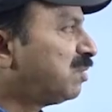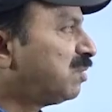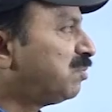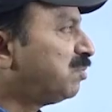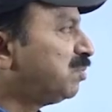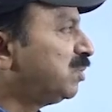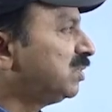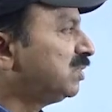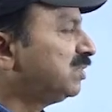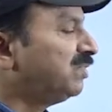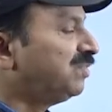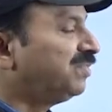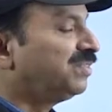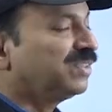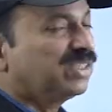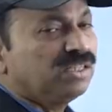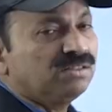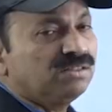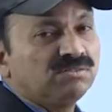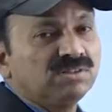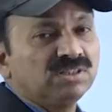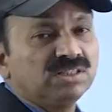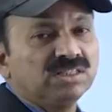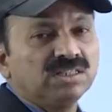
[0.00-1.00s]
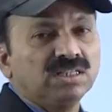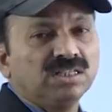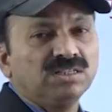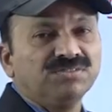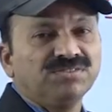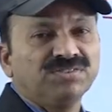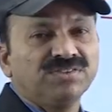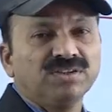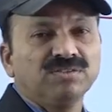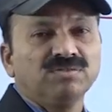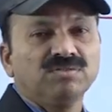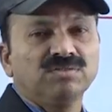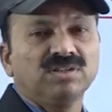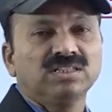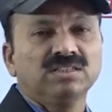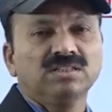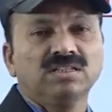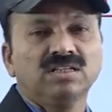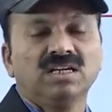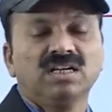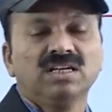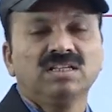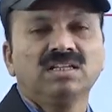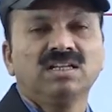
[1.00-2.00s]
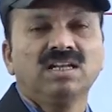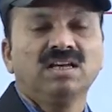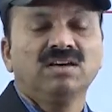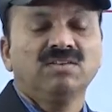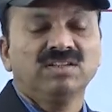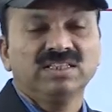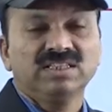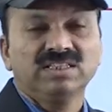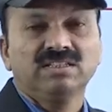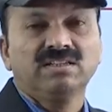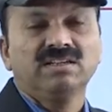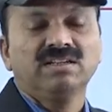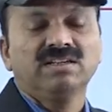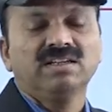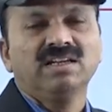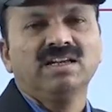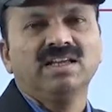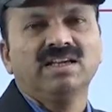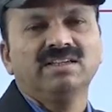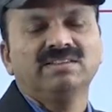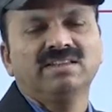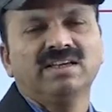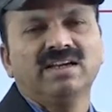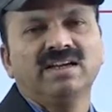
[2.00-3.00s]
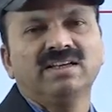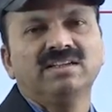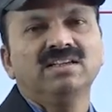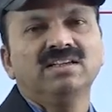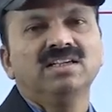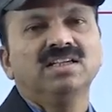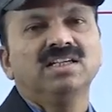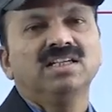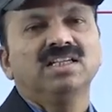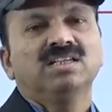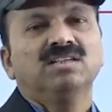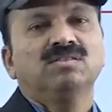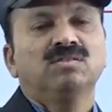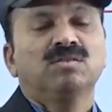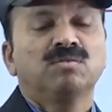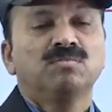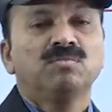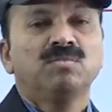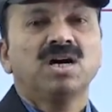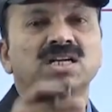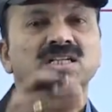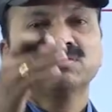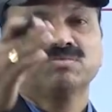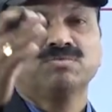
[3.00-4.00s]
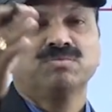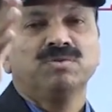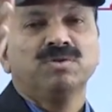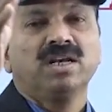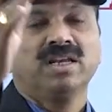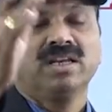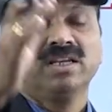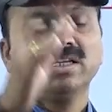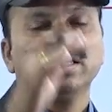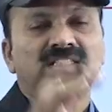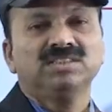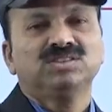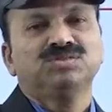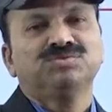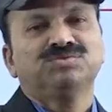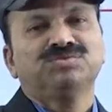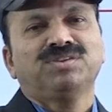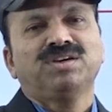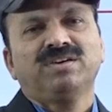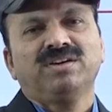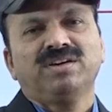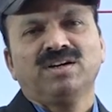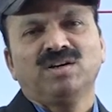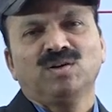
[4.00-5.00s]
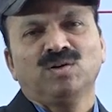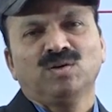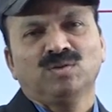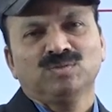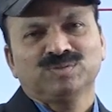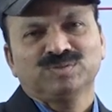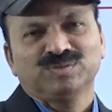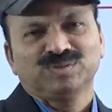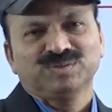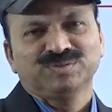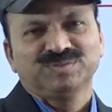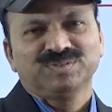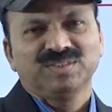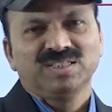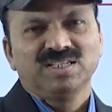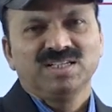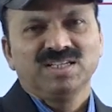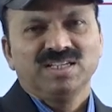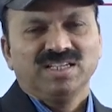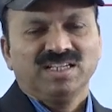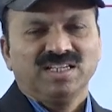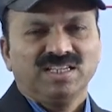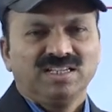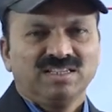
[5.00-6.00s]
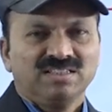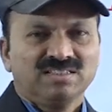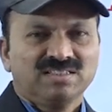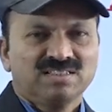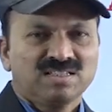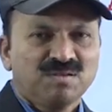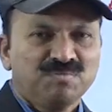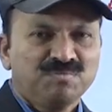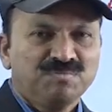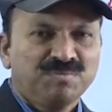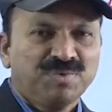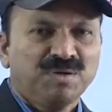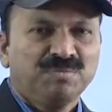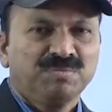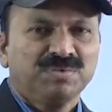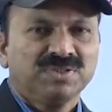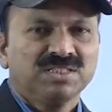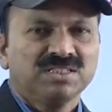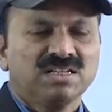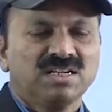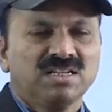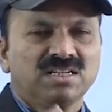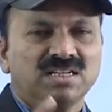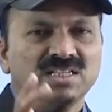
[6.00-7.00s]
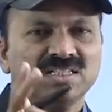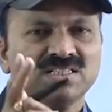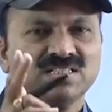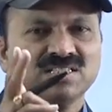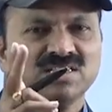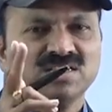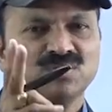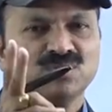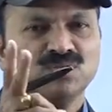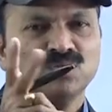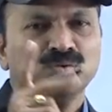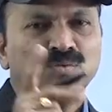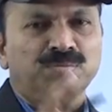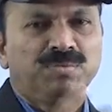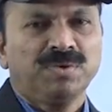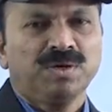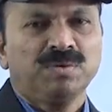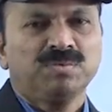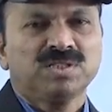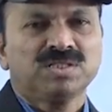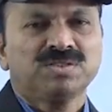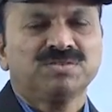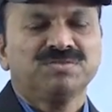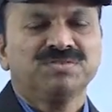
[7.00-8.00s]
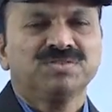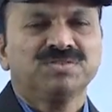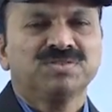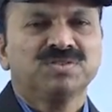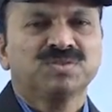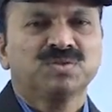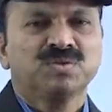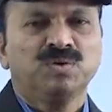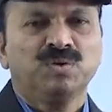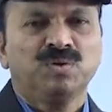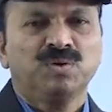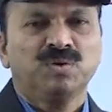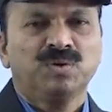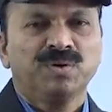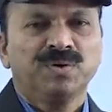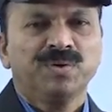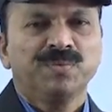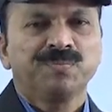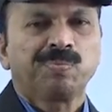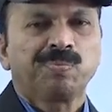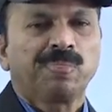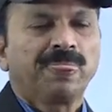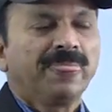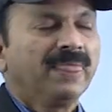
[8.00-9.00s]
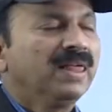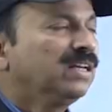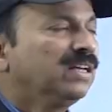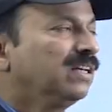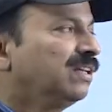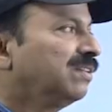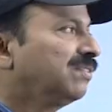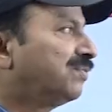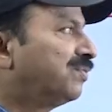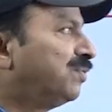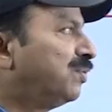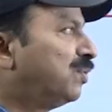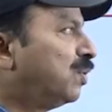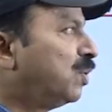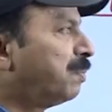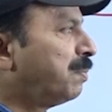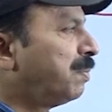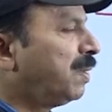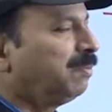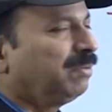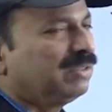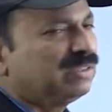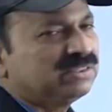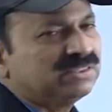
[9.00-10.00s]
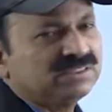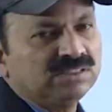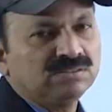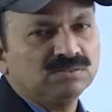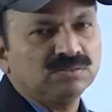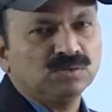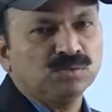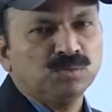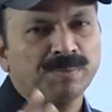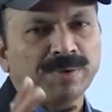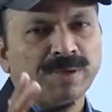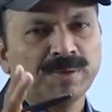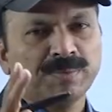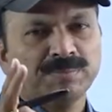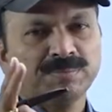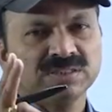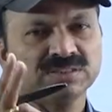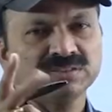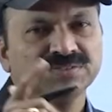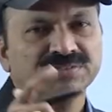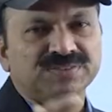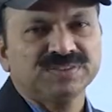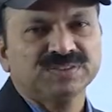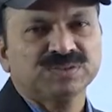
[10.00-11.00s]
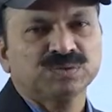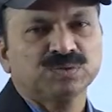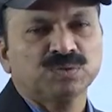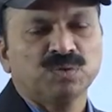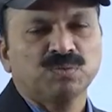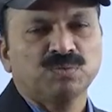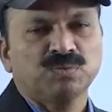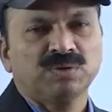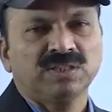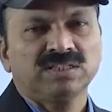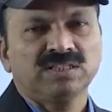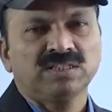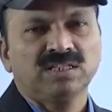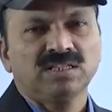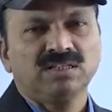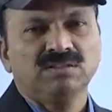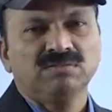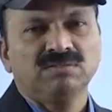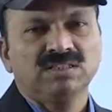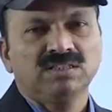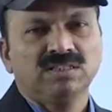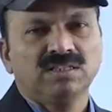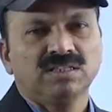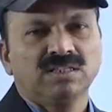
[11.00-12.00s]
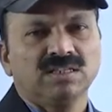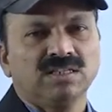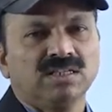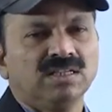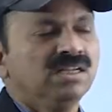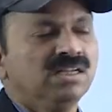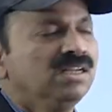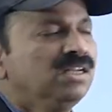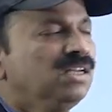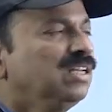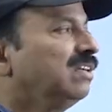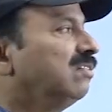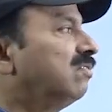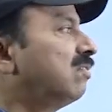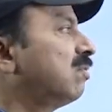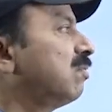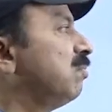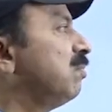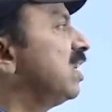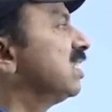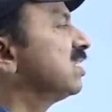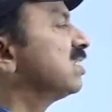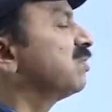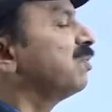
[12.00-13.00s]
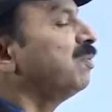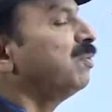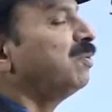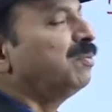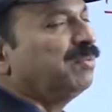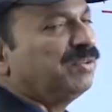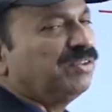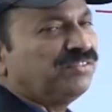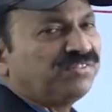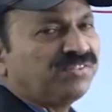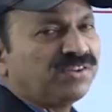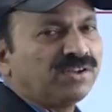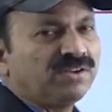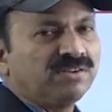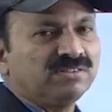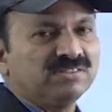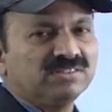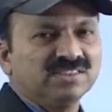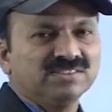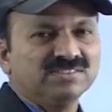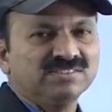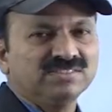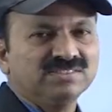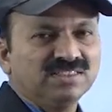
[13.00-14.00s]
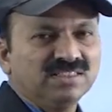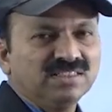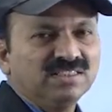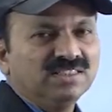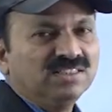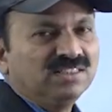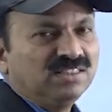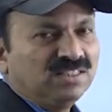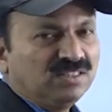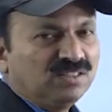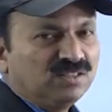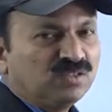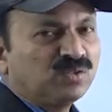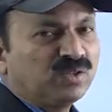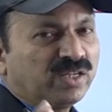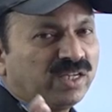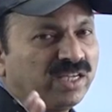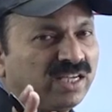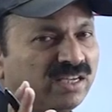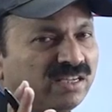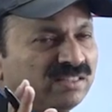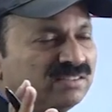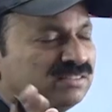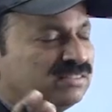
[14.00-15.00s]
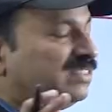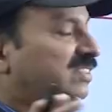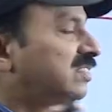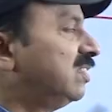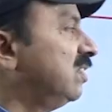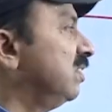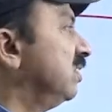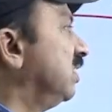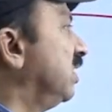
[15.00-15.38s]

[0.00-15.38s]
suppose if you get 135, 130 like that, your marks will reach 500 also. In some papers, at least in 2 papers, if you score, in 4 papers, in 2 papers, if you score 130, 130, your marks will be 500. Okay, so